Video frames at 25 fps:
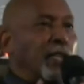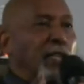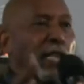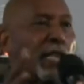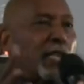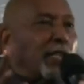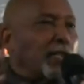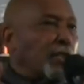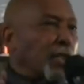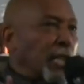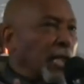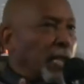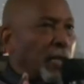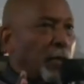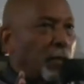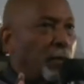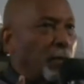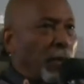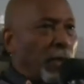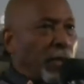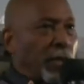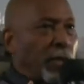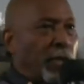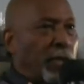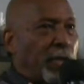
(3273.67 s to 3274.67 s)
they
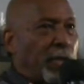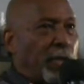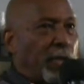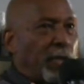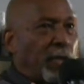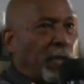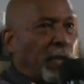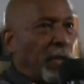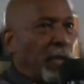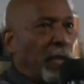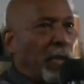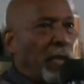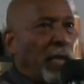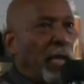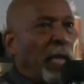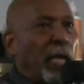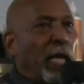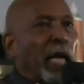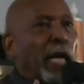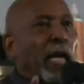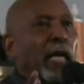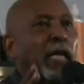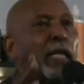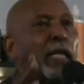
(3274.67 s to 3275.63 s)
celebrated. And